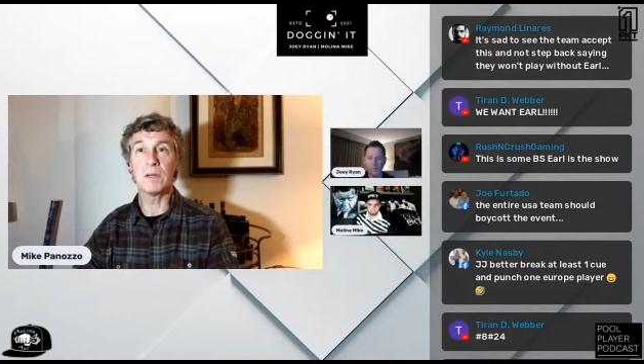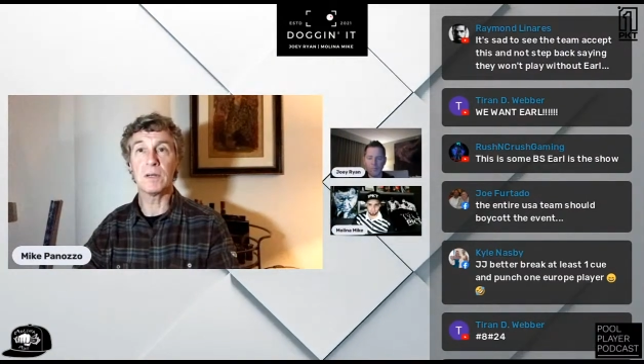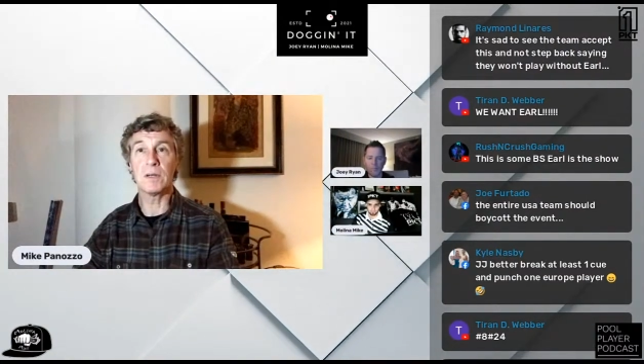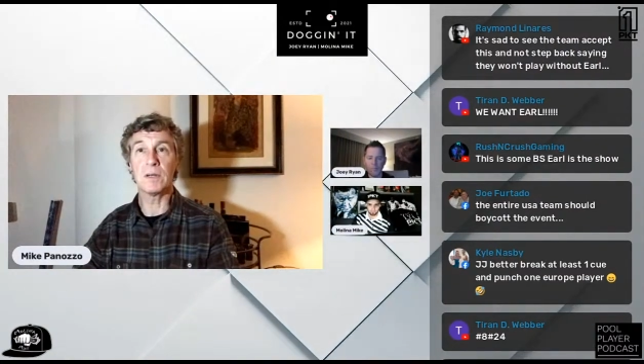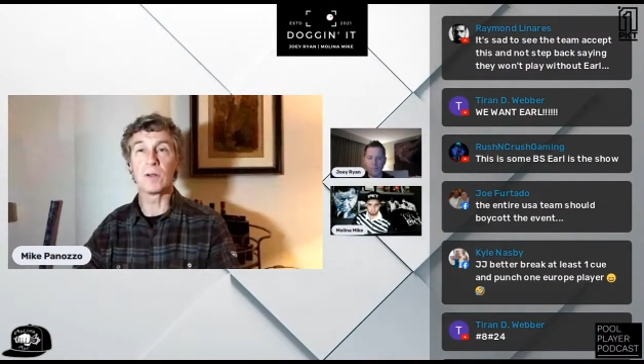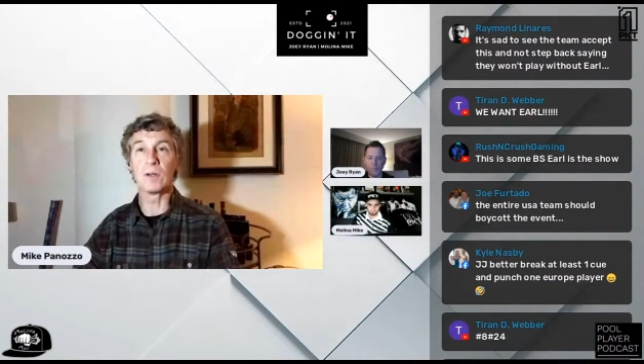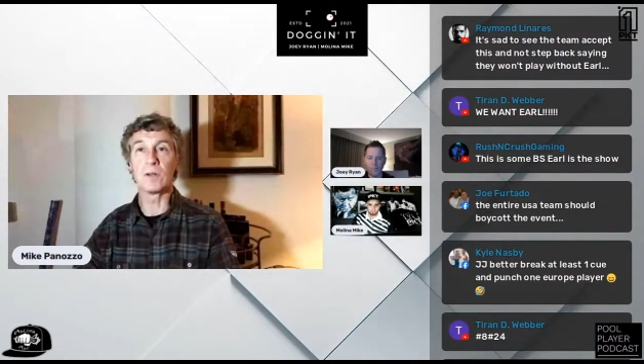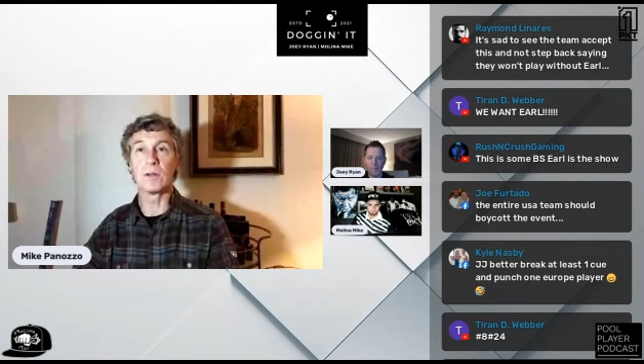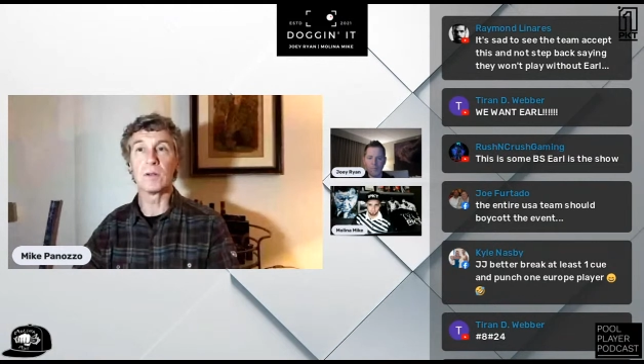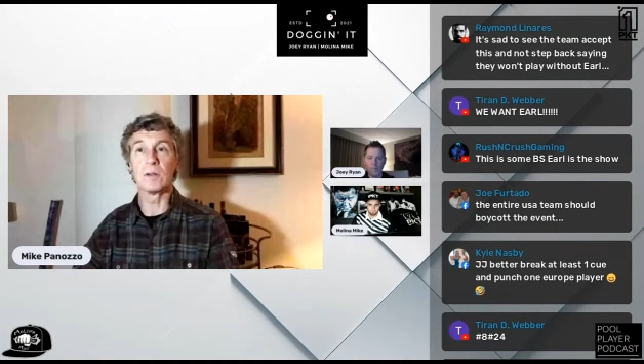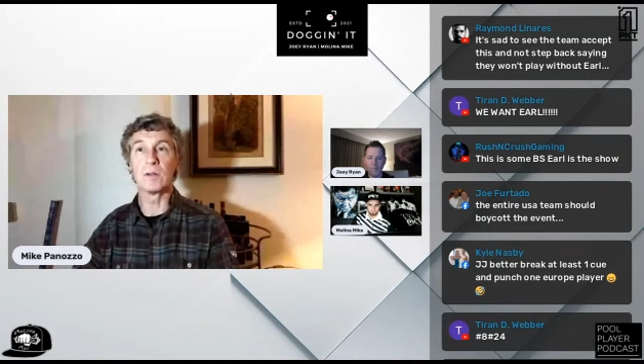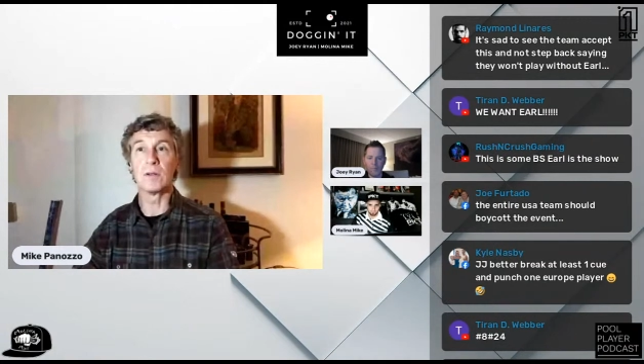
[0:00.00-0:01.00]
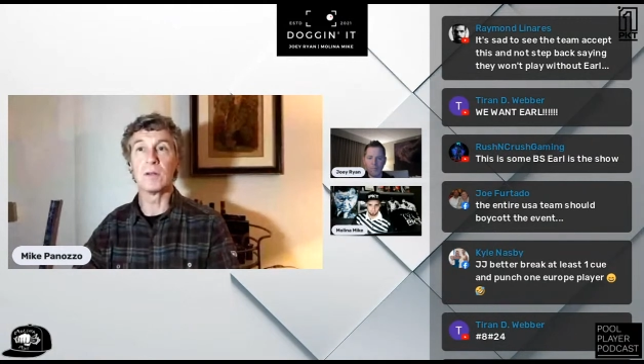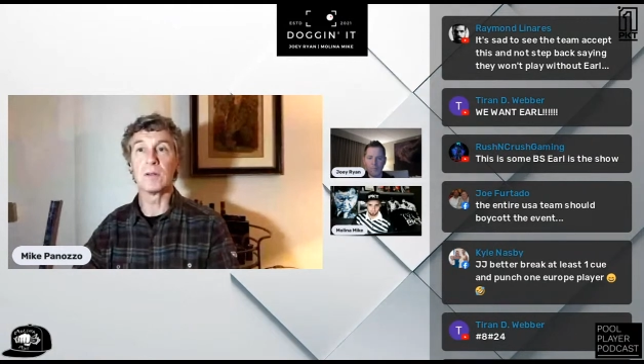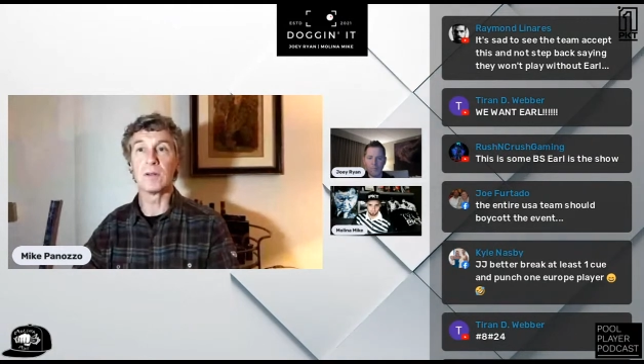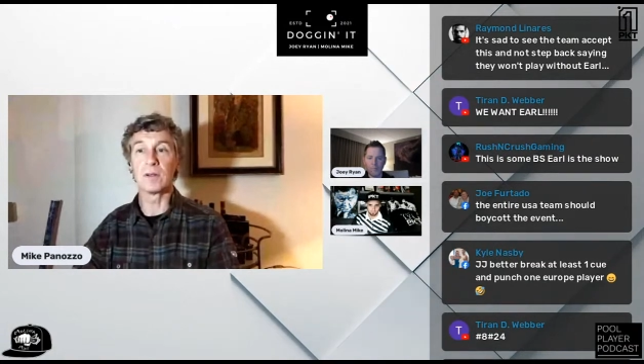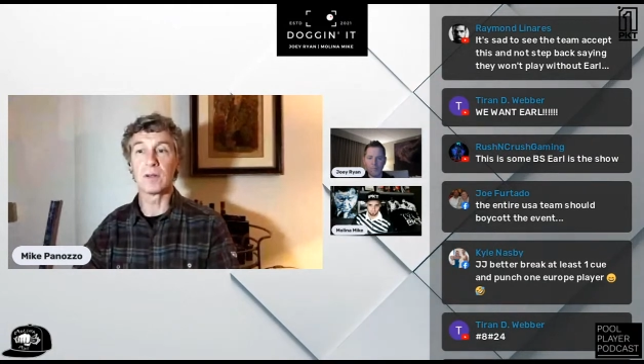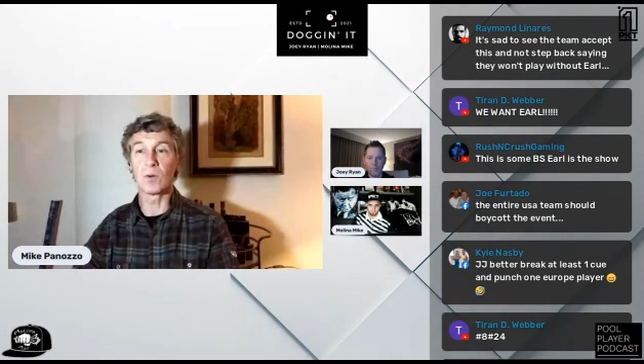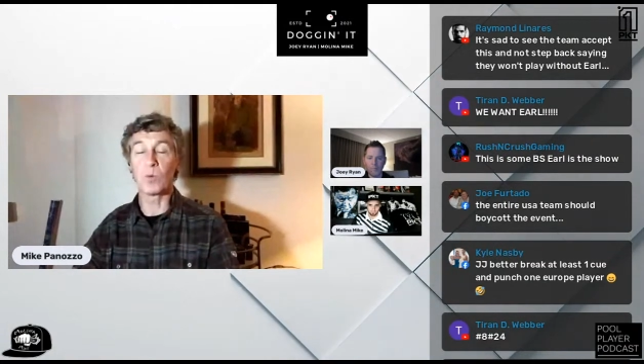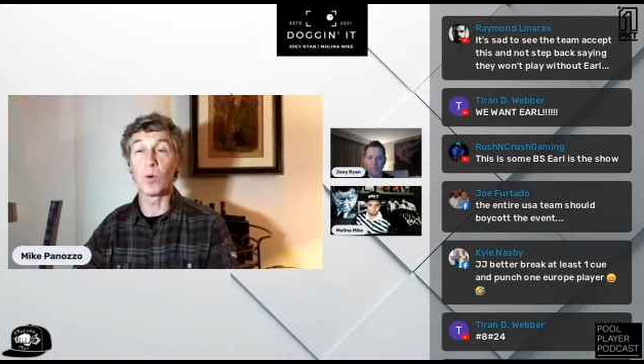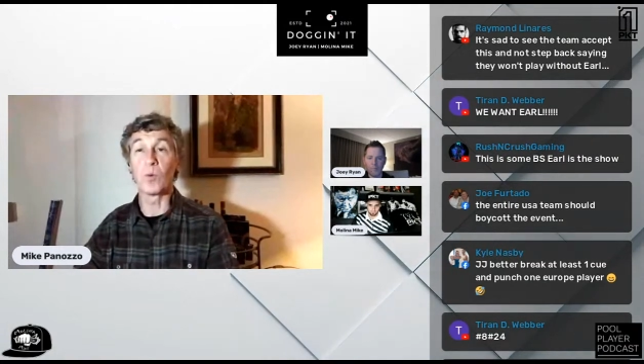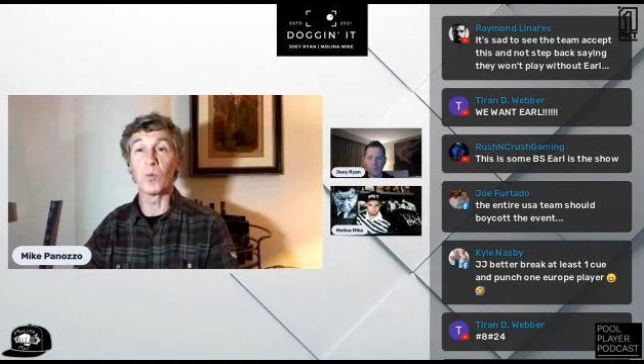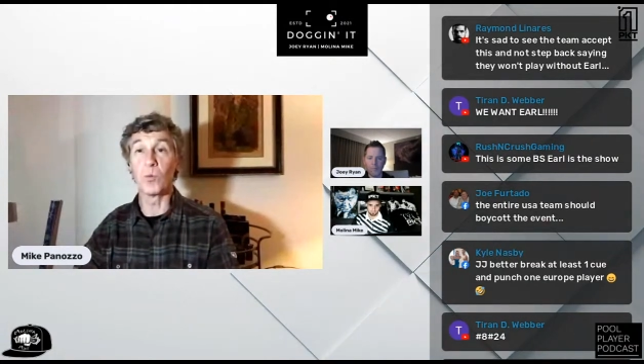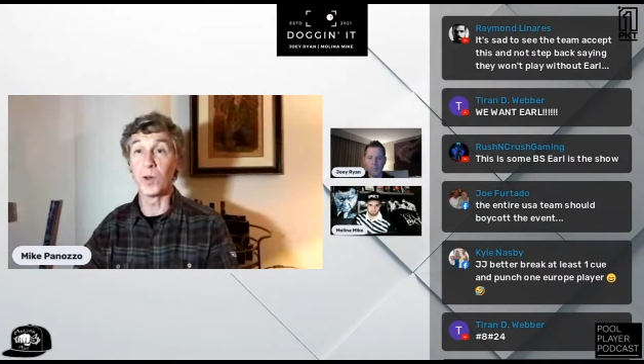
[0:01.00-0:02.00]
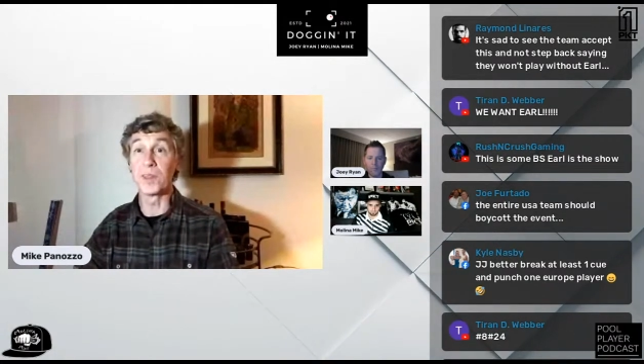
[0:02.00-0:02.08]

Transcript: Earl quote